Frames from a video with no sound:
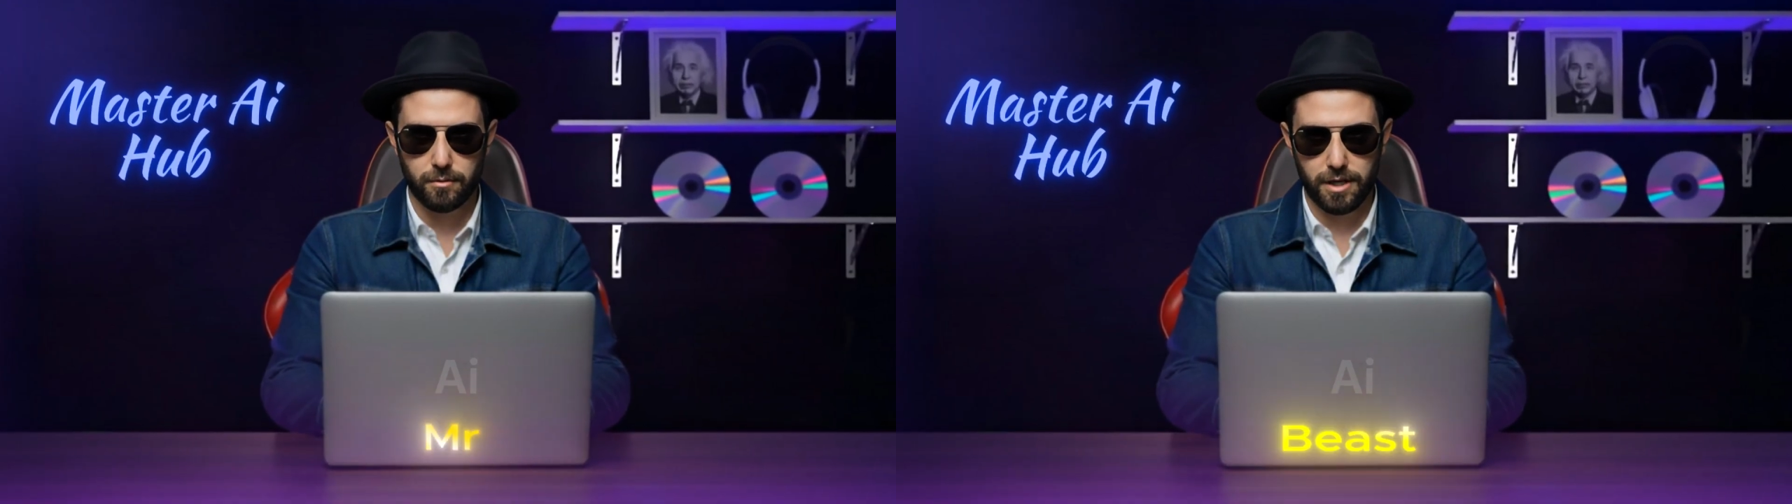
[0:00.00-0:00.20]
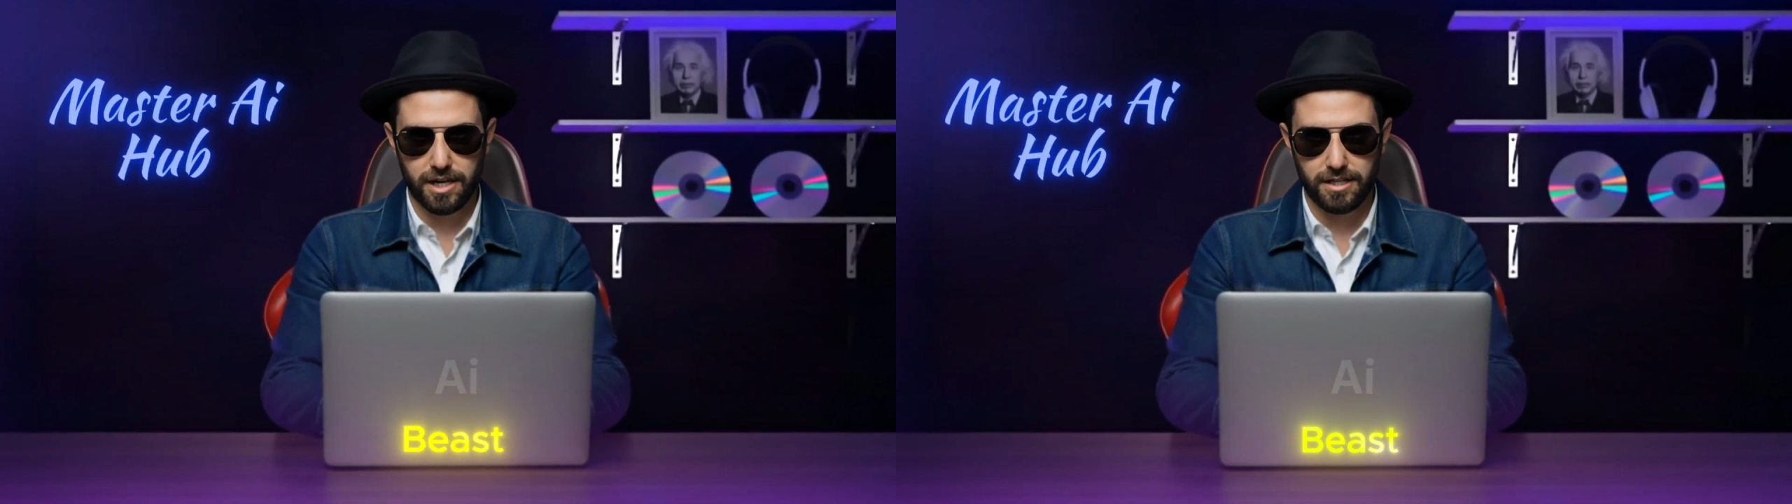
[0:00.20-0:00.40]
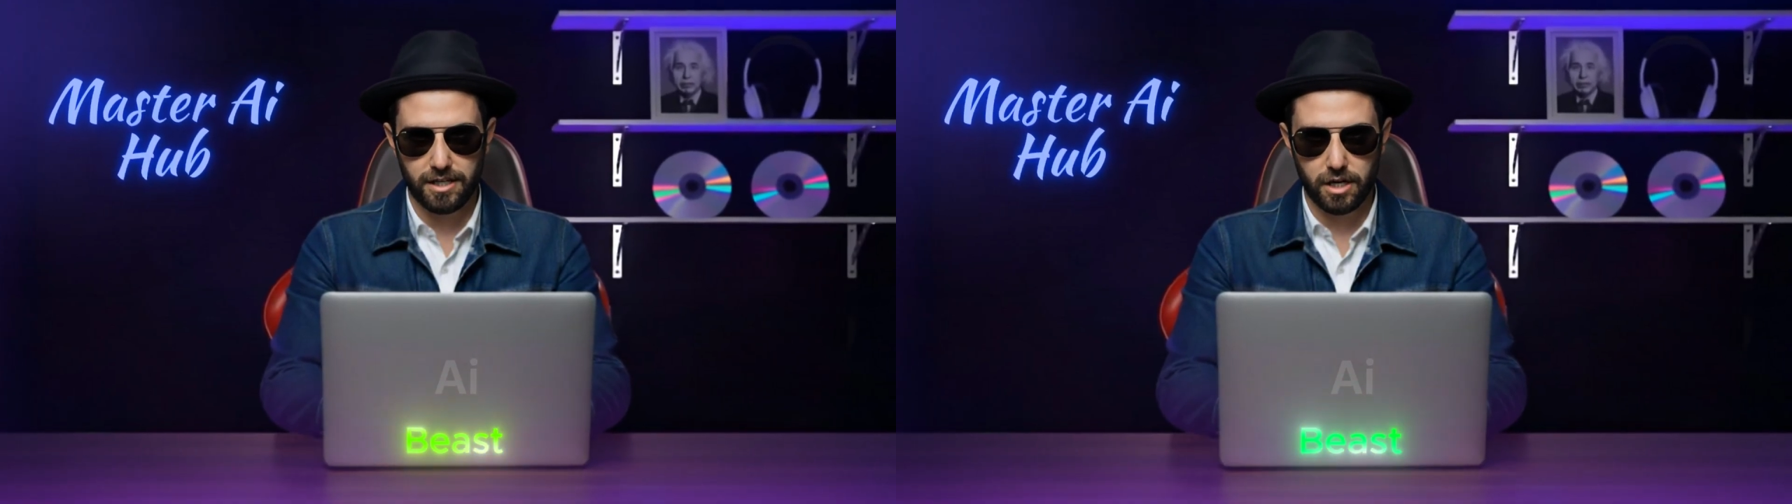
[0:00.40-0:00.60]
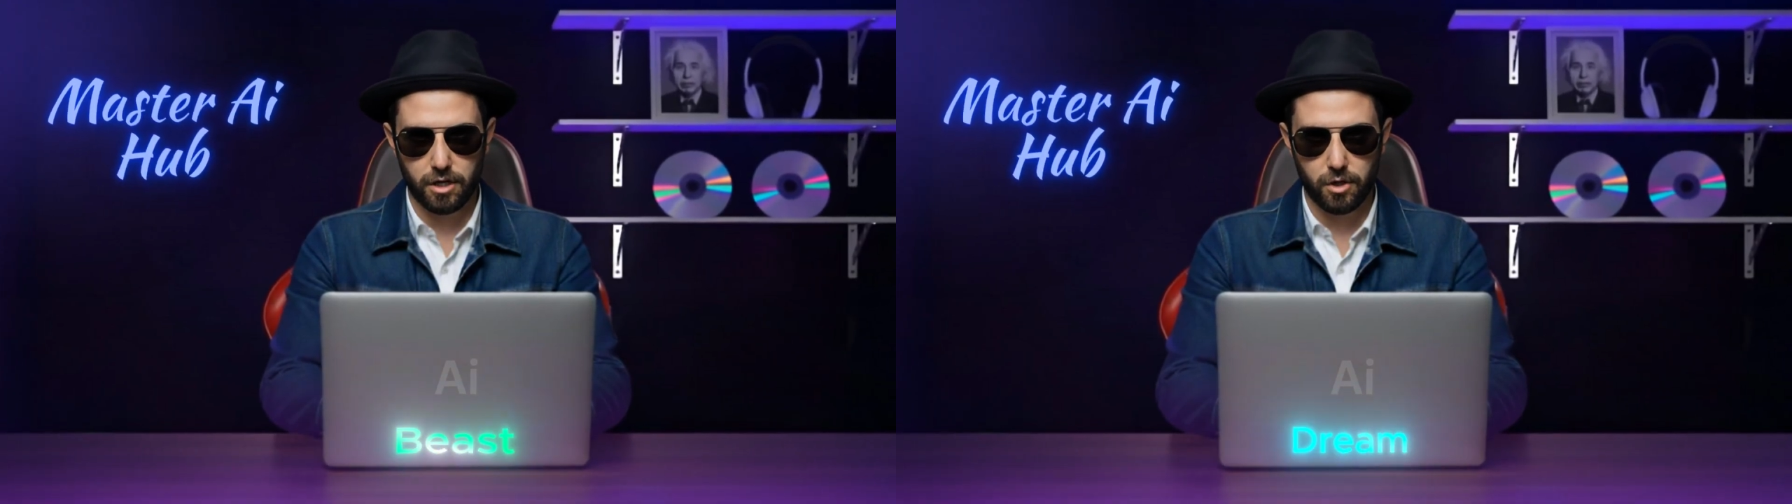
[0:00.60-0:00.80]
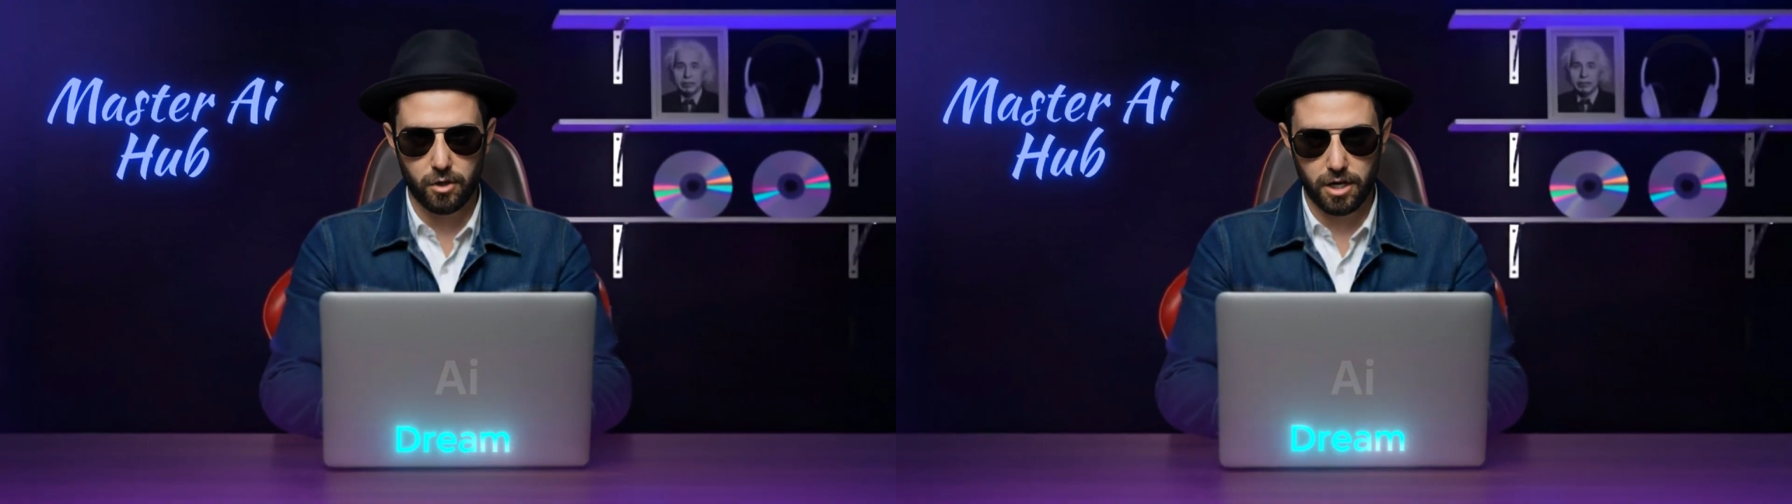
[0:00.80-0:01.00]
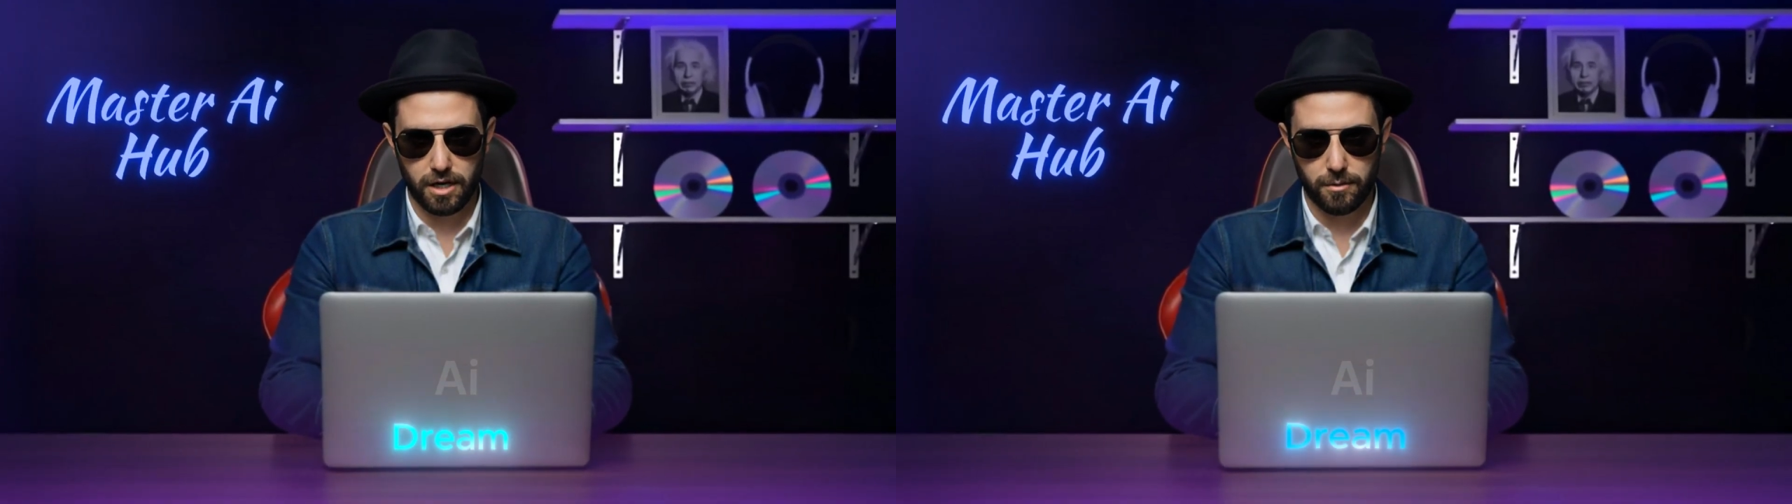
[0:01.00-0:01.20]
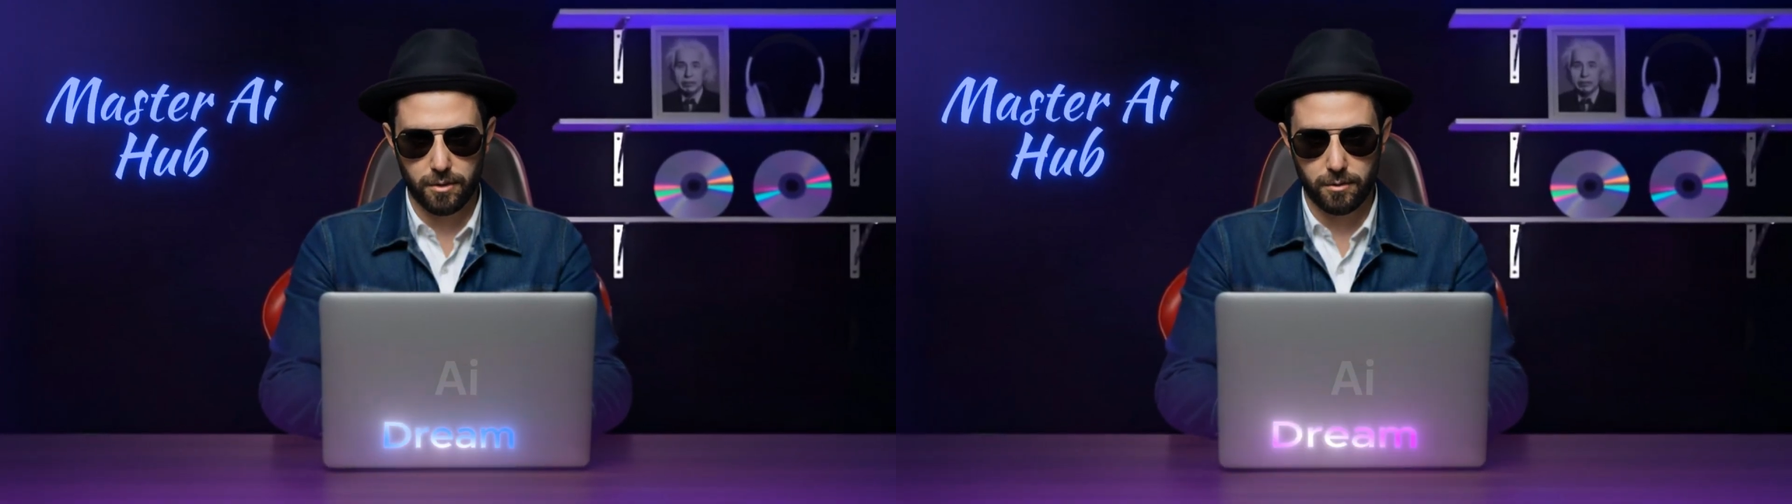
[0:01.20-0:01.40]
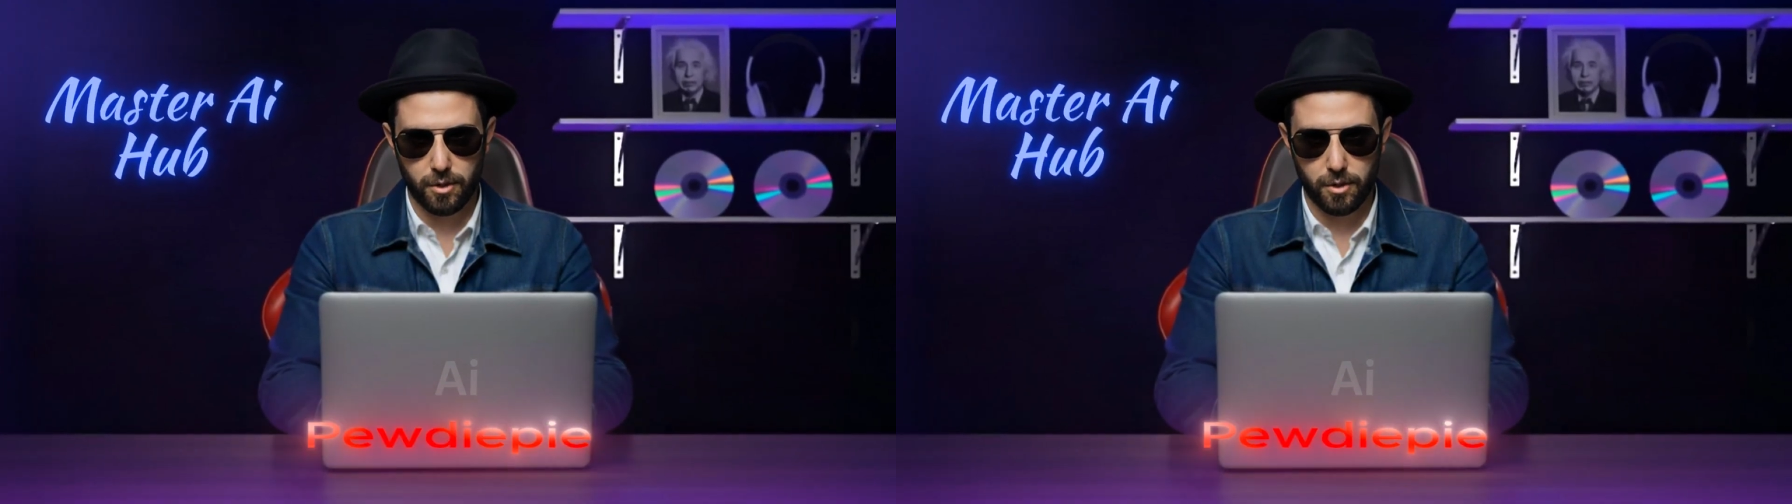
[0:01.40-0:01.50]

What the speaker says: Beast, Dream,